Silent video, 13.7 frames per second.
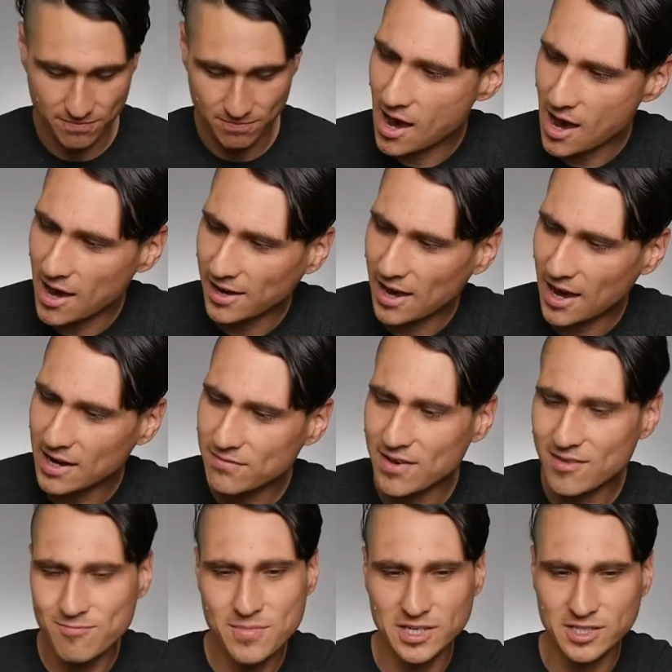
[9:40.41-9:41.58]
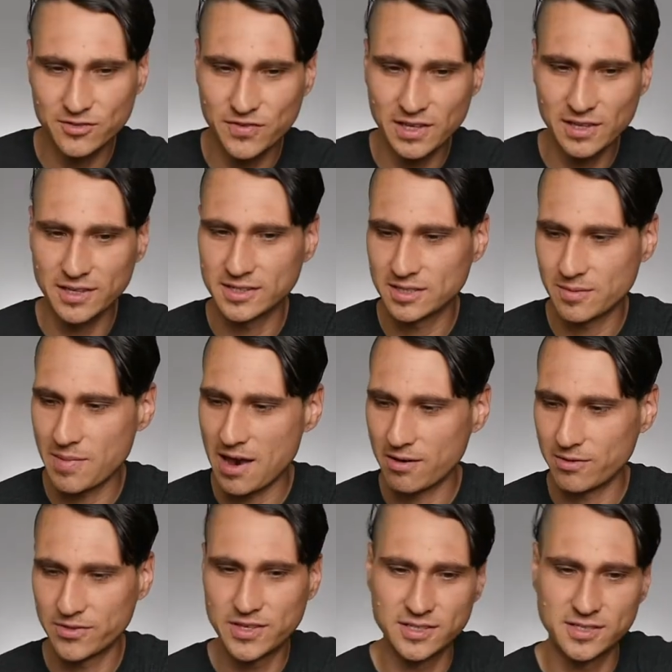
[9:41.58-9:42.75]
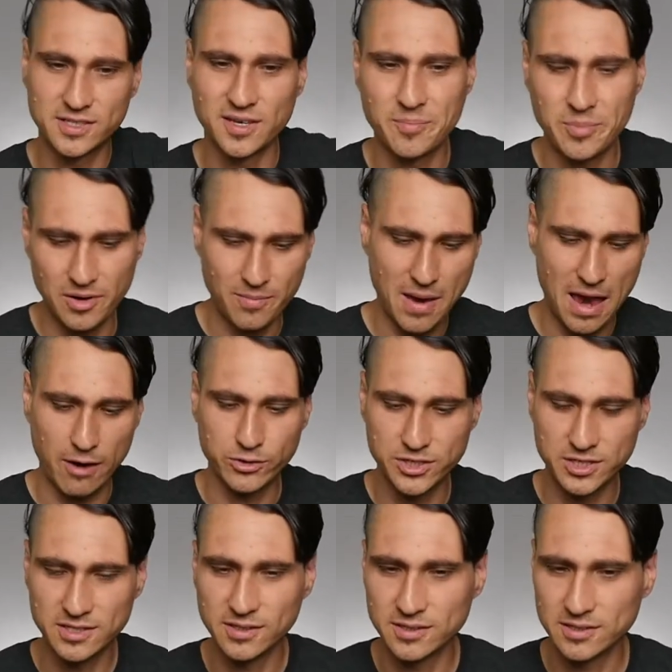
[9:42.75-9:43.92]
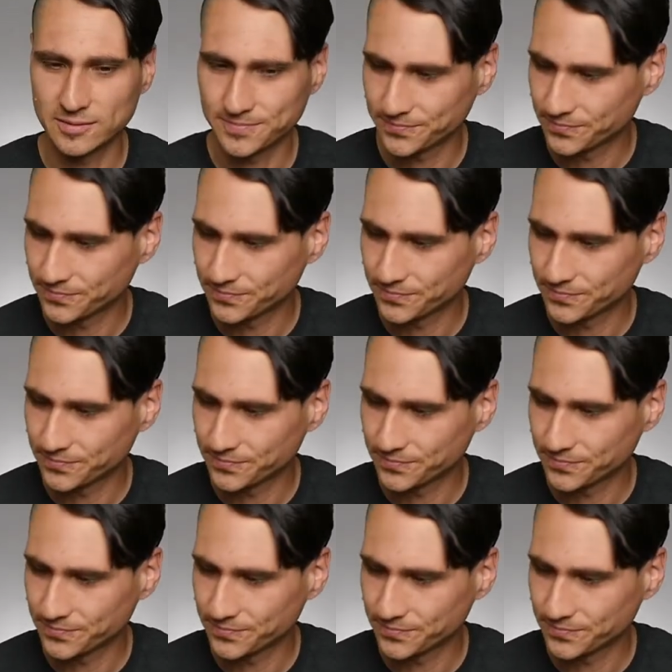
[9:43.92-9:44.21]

I kind of have mixed feelings about these zipper pouches,